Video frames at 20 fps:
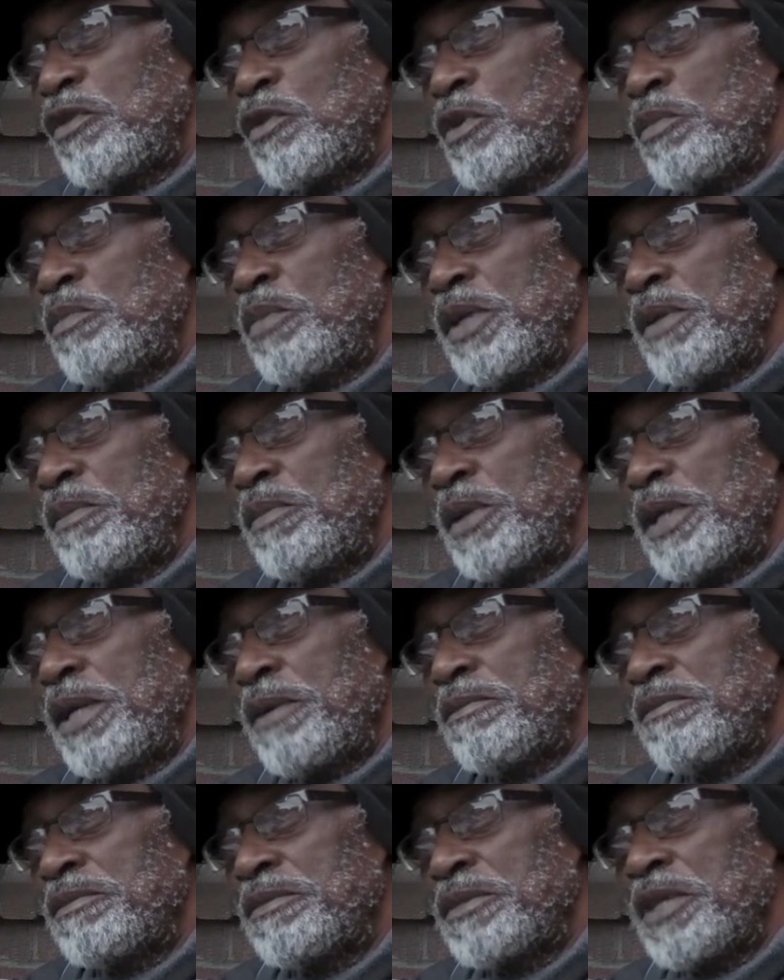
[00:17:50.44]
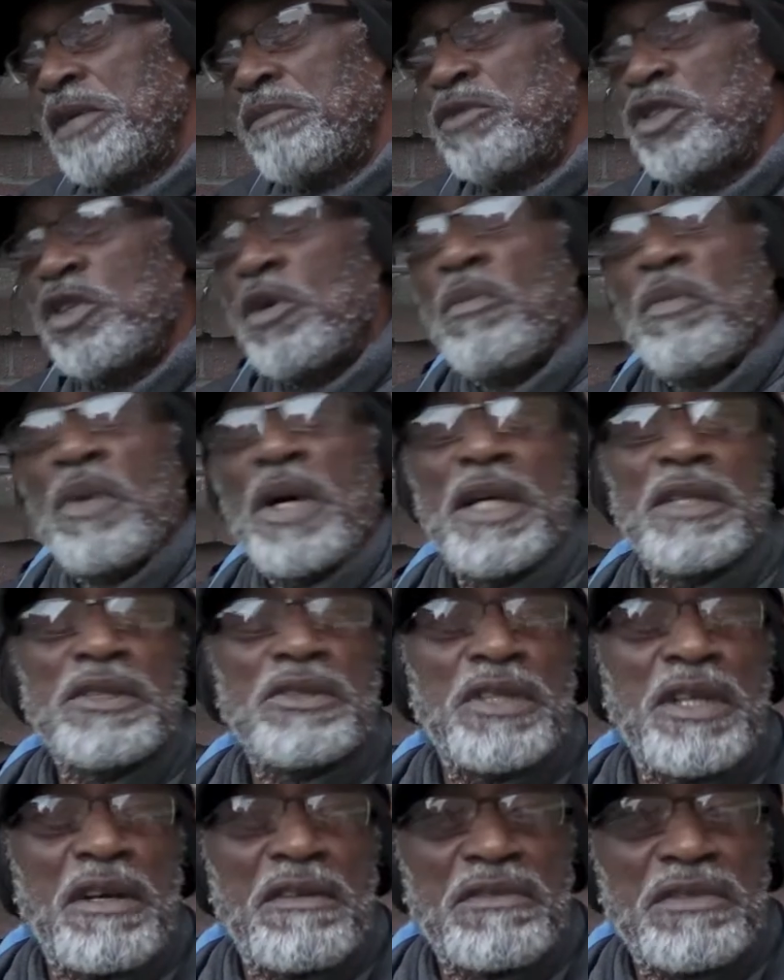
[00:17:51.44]
our people them jump onto
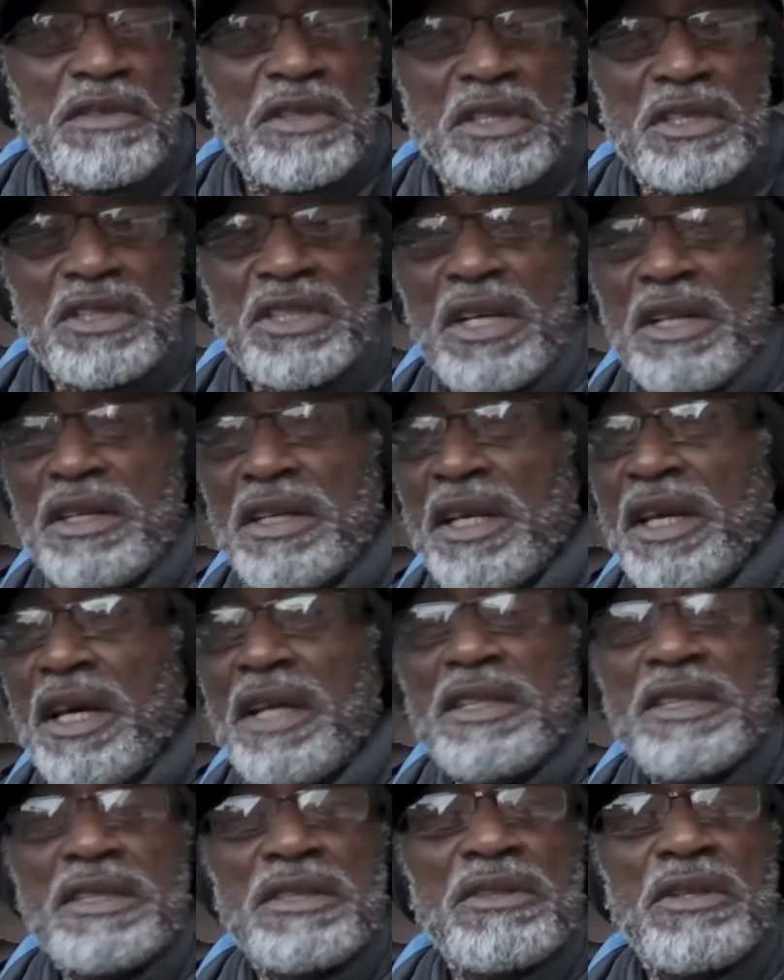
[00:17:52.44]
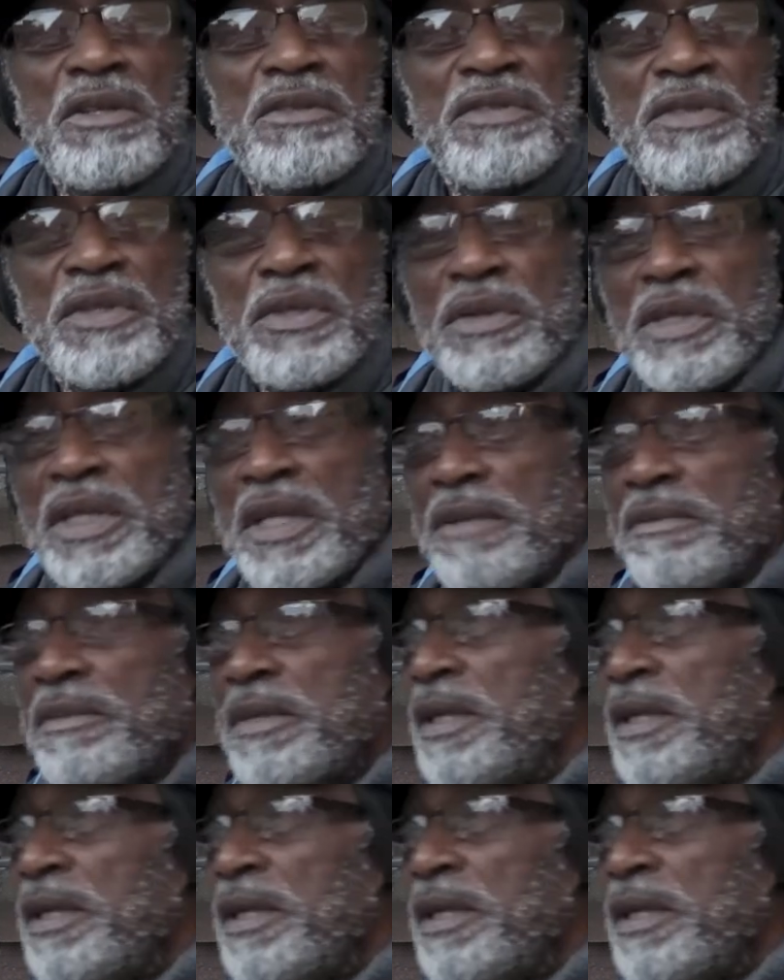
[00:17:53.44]
that version there and it's nothing to do with them.